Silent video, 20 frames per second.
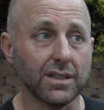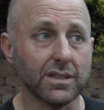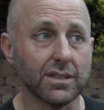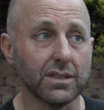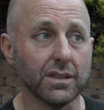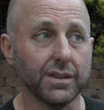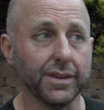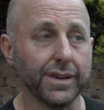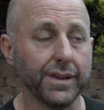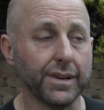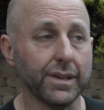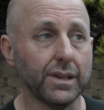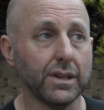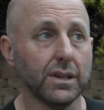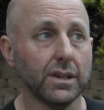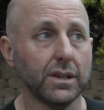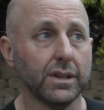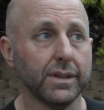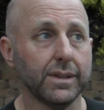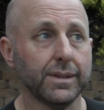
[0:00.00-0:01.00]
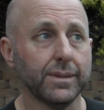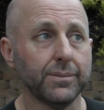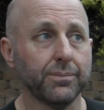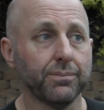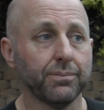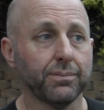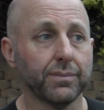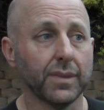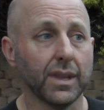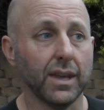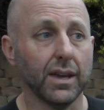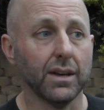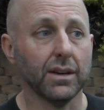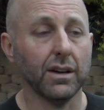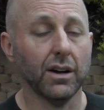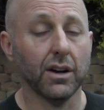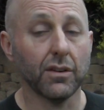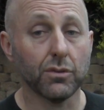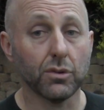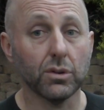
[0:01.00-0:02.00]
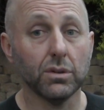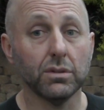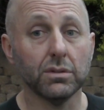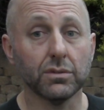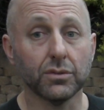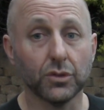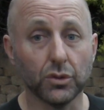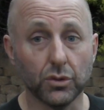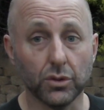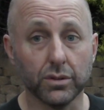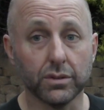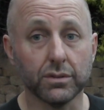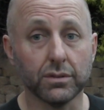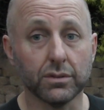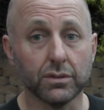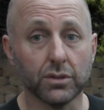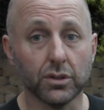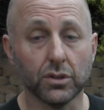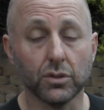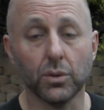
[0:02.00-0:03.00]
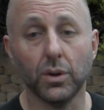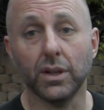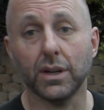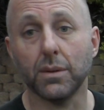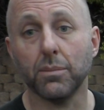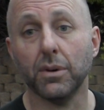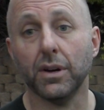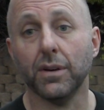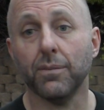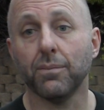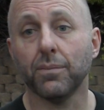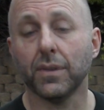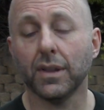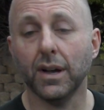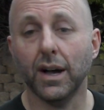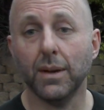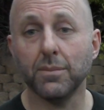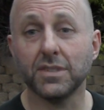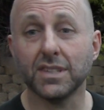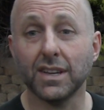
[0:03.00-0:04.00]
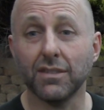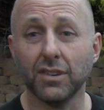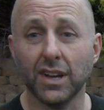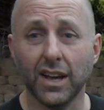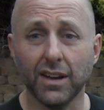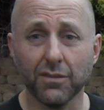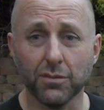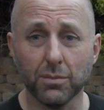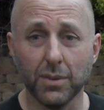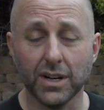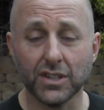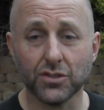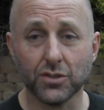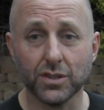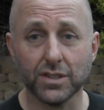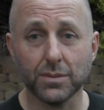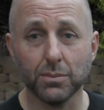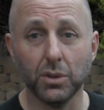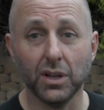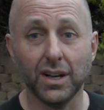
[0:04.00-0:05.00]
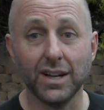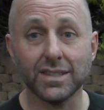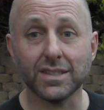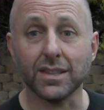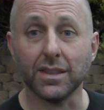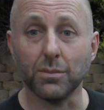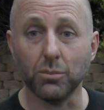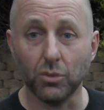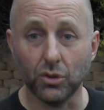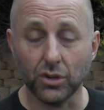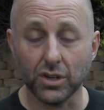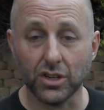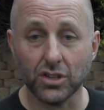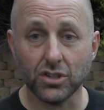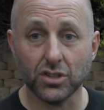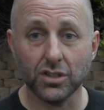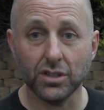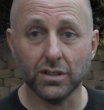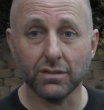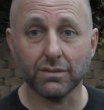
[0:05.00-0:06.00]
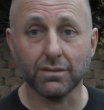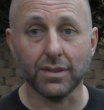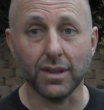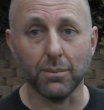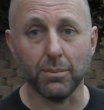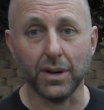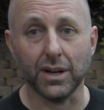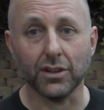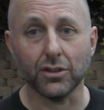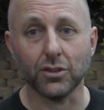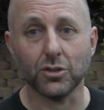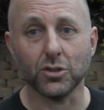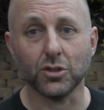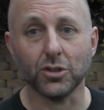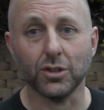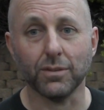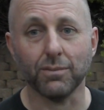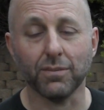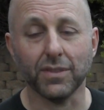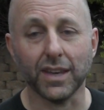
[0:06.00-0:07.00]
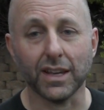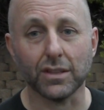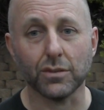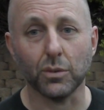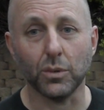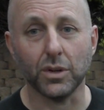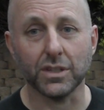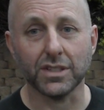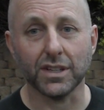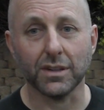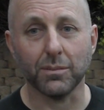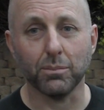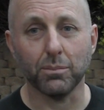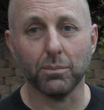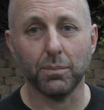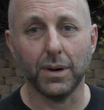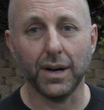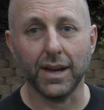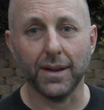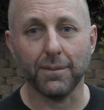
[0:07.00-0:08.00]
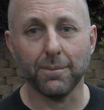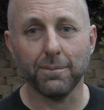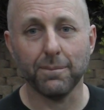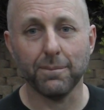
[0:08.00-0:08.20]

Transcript: So yeah, overall, good quality bow. I'm Stephen Hand from Archery Supplies, and the more you shoot, the better you shoot. Thanks for watching. Bye.